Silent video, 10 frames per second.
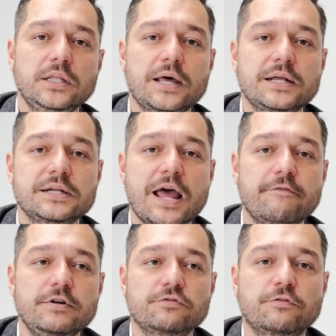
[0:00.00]
that as an
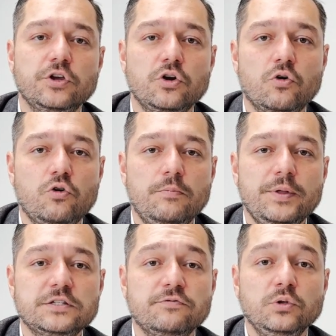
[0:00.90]
average for your home
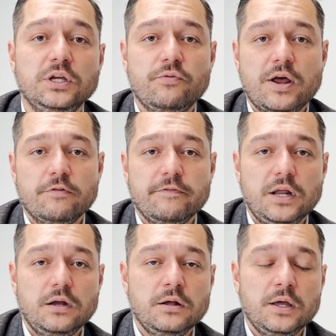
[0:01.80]
that's fully
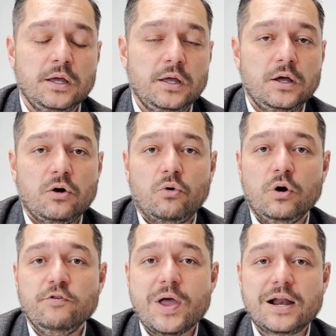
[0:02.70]
renovated. Or
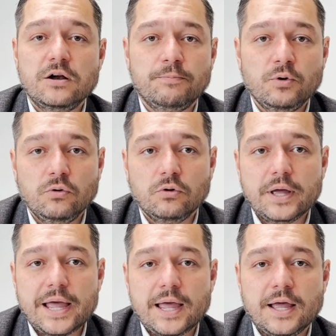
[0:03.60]
if you added a pool
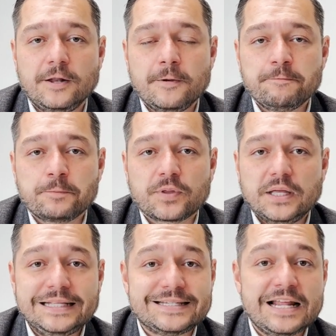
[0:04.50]
and
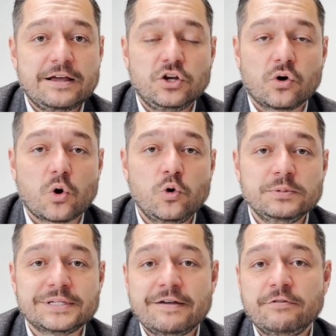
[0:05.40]
your home
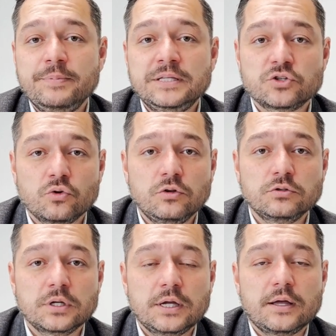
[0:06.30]
has never been
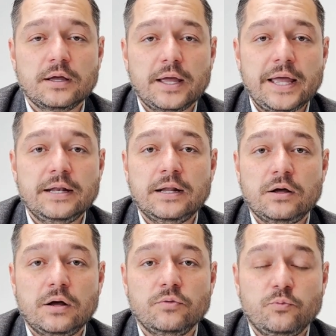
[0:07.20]
sold, and
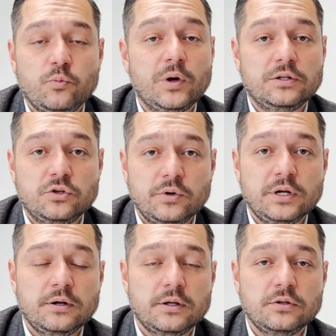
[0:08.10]

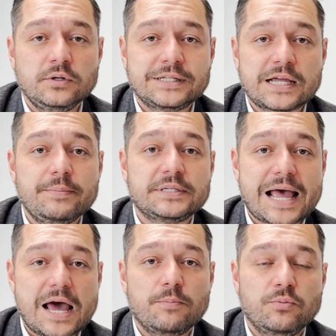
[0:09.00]
during the time it's
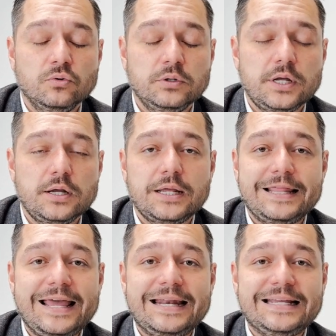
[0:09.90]
had a pool in it,
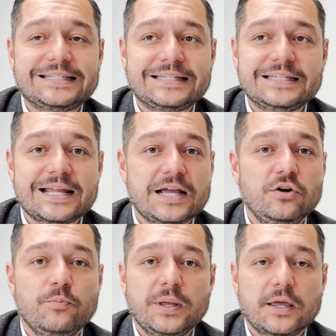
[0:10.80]
then it's not going
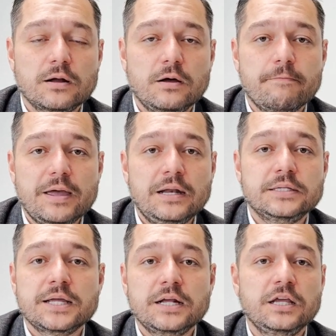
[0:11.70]
to pick it up, and
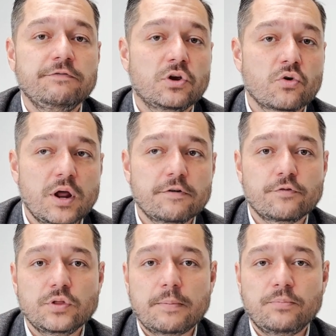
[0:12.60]
it's not going to give you credit
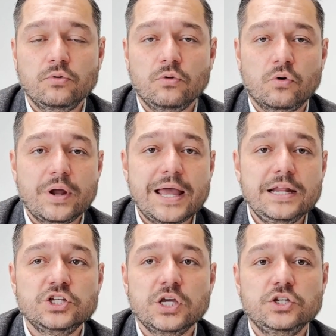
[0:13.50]
for that pool or
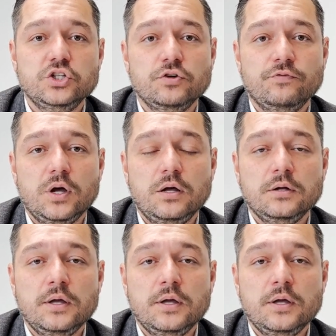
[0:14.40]
any changes you've done.